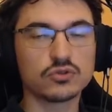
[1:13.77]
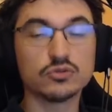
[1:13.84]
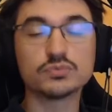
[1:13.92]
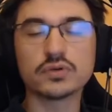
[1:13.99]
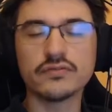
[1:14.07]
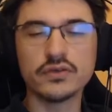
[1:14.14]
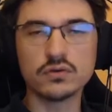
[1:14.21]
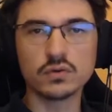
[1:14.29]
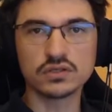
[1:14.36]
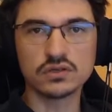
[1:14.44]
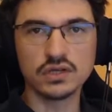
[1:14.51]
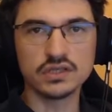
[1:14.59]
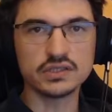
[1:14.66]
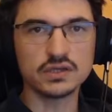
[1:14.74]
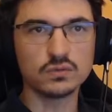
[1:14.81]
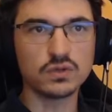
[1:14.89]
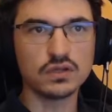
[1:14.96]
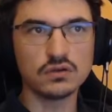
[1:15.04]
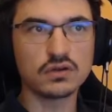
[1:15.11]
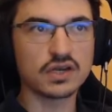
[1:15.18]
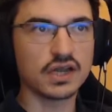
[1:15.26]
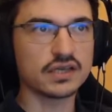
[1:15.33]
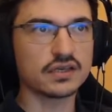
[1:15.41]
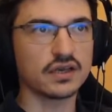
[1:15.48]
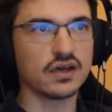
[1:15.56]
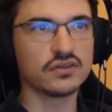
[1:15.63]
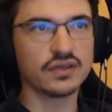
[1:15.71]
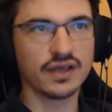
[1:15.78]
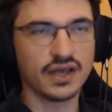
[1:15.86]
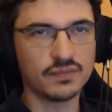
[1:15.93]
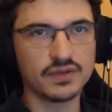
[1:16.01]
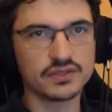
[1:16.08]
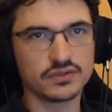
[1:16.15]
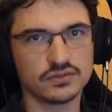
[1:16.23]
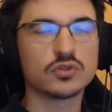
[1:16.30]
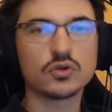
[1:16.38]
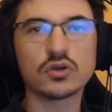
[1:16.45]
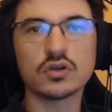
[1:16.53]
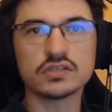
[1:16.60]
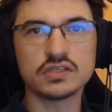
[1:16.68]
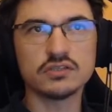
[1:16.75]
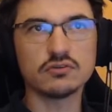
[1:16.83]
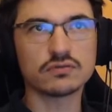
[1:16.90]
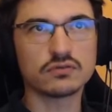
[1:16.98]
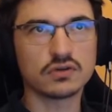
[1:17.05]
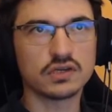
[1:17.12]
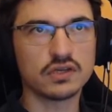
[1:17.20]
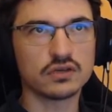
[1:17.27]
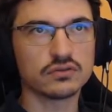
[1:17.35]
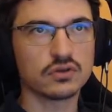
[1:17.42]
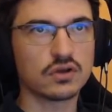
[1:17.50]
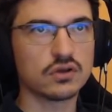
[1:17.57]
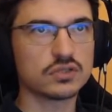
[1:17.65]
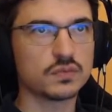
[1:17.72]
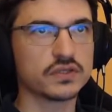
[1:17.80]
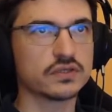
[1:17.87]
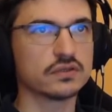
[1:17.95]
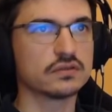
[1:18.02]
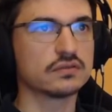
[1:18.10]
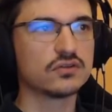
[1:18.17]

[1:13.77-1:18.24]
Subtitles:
preview what the listing will look like on Amazon. Close it, you have to click on the close button.